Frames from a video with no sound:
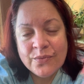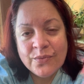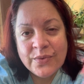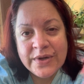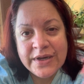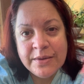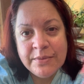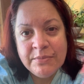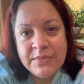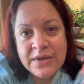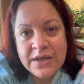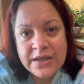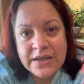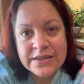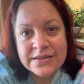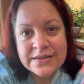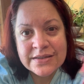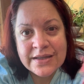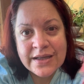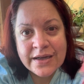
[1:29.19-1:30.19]
what it
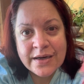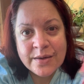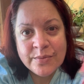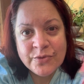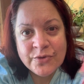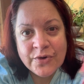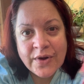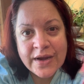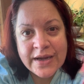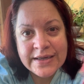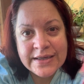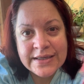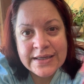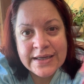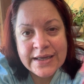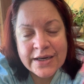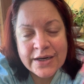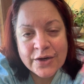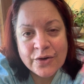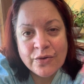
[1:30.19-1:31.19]
means that I'm trying to
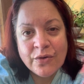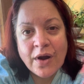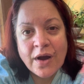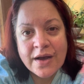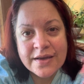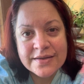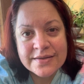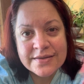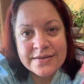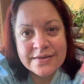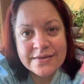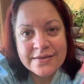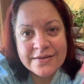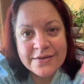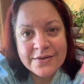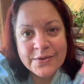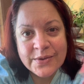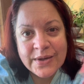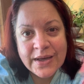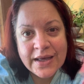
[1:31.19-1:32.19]
get across,
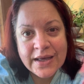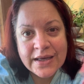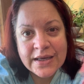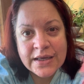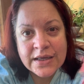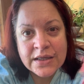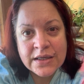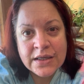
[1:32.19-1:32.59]
okay?